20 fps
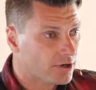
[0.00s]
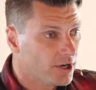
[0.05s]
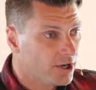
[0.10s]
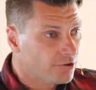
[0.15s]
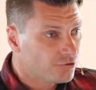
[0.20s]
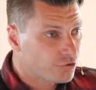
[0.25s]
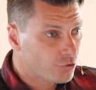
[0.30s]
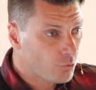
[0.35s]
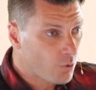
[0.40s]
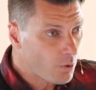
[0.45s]

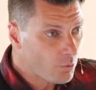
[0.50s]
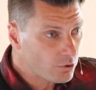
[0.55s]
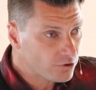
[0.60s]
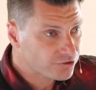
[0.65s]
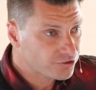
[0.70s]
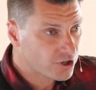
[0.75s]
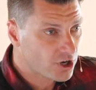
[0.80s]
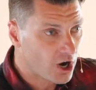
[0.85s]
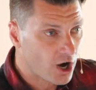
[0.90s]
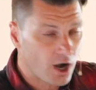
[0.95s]
So, what was
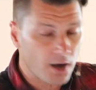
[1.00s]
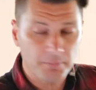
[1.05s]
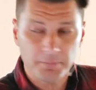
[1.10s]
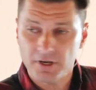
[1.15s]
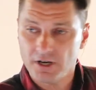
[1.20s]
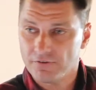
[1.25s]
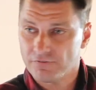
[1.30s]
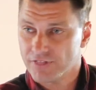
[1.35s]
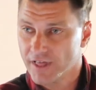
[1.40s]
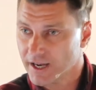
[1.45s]
common
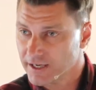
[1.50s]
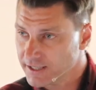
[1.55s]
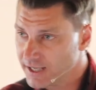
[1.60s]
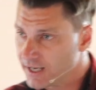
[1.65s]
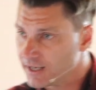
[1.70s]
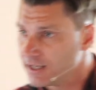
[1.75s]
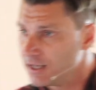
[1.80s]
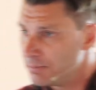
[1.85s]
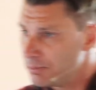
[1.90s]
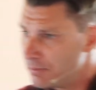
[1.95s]
of that day,
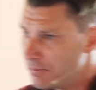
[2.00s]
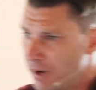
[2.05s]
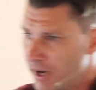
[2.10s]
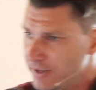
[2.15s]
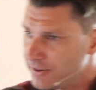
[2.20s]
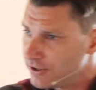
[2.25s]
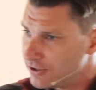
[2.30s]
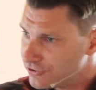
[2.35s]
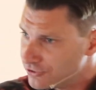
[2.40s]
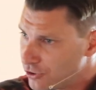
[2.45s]
keep in mind,
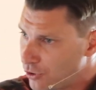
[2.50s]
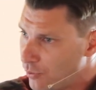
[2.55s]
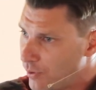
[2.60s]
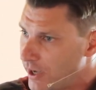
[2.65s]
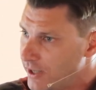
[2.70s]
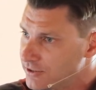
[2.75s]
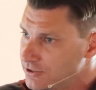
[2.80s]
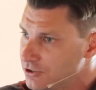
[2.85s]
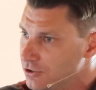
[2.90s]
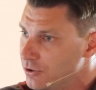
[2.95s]
there's no way
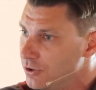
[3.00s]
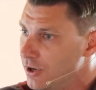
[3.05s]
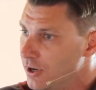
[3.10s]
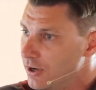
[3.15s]
to,